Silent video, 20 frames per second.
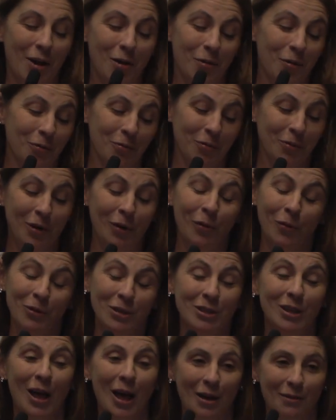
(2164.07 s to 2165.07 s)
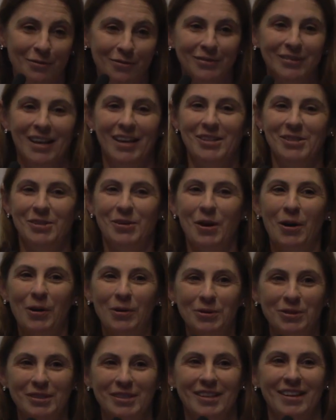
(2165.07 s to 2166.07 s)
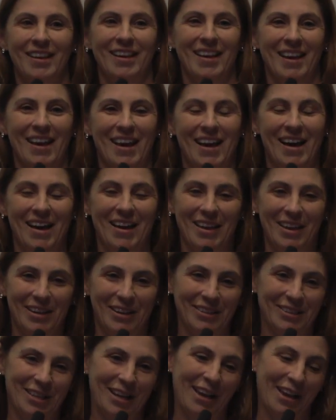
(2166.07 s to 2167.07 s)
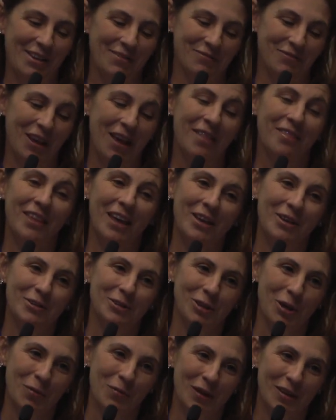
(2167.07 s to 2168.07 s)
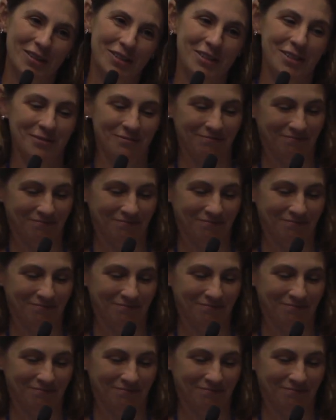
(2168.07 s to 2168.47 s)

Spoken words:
would love to host it again. Thank you so much.